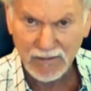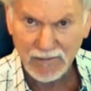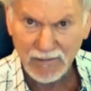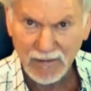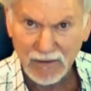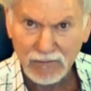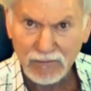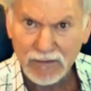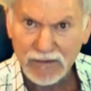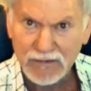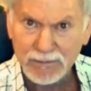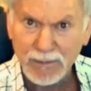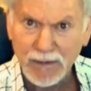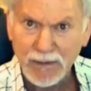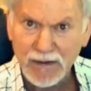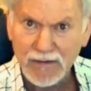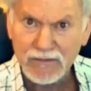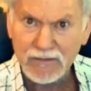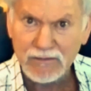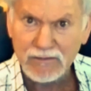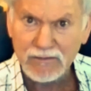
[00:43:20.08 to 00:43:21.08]

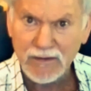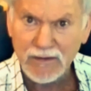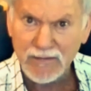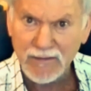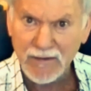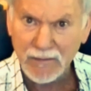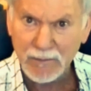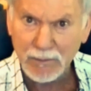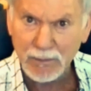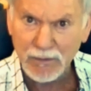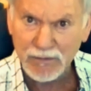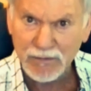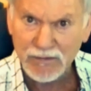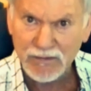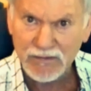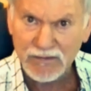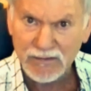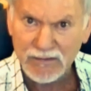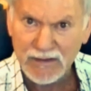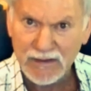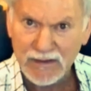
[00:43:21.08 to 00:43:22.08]
unresponsive to the other
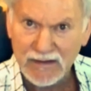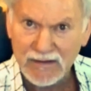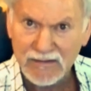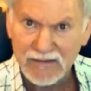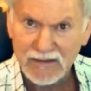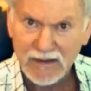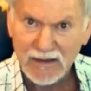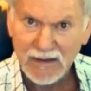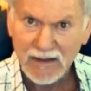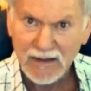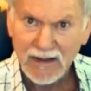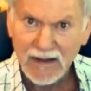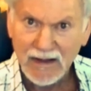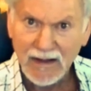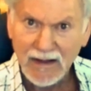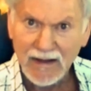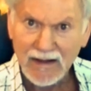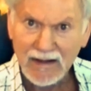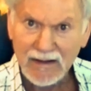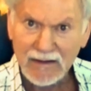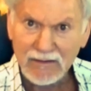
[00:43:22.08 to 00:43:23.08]
person's needs,
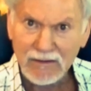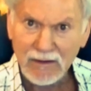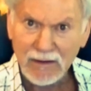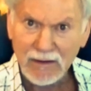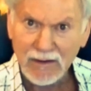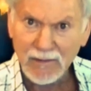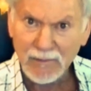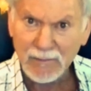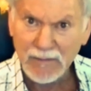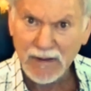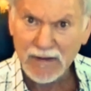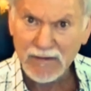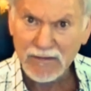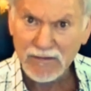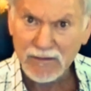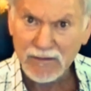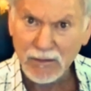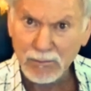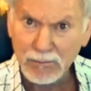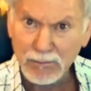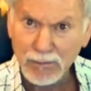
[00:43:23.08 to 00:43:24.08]
and
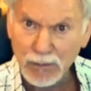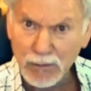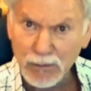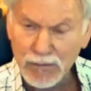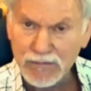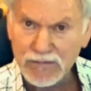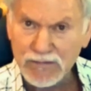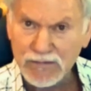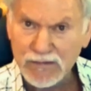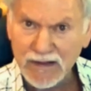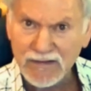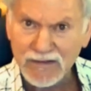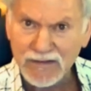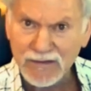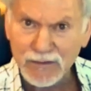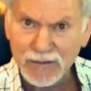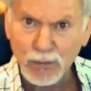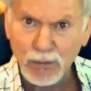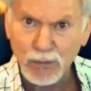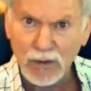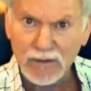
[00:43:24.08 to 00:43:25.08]
so both
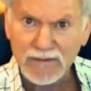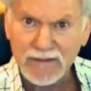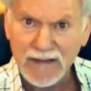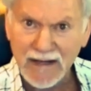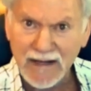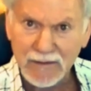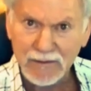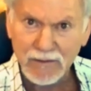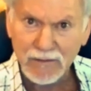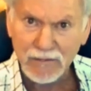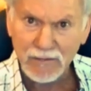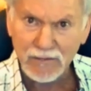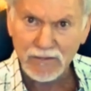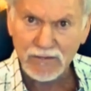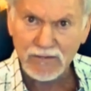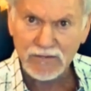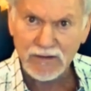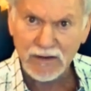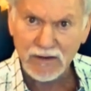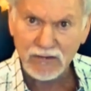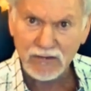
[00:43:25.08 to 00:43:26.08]
sexes walked out of
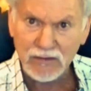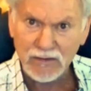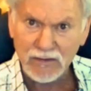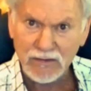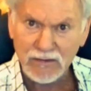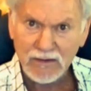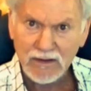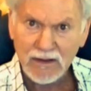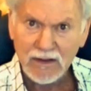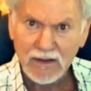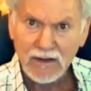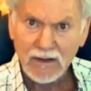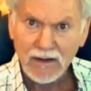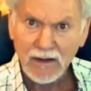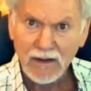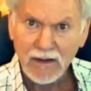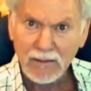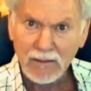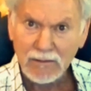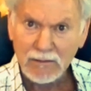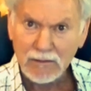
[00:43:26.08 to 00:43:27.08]
those sessions
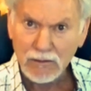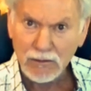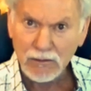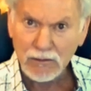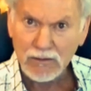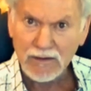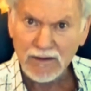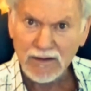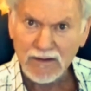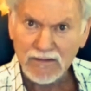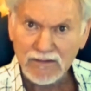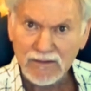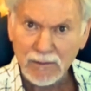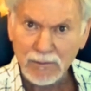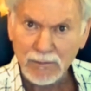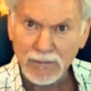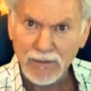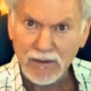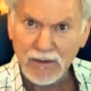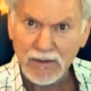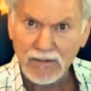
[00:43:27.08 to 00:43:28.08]
learning
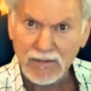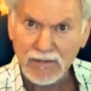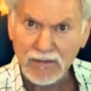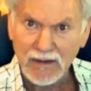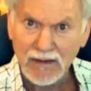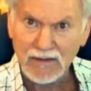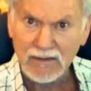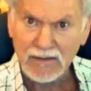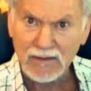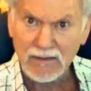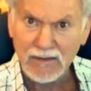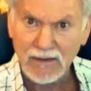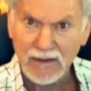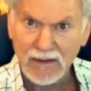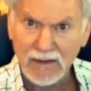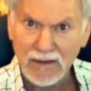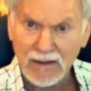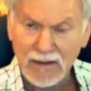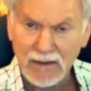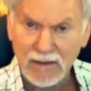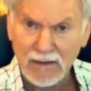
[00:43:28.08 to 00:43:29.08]
something, that
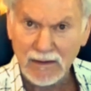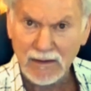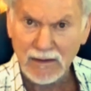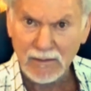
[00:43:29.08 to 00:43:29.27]
they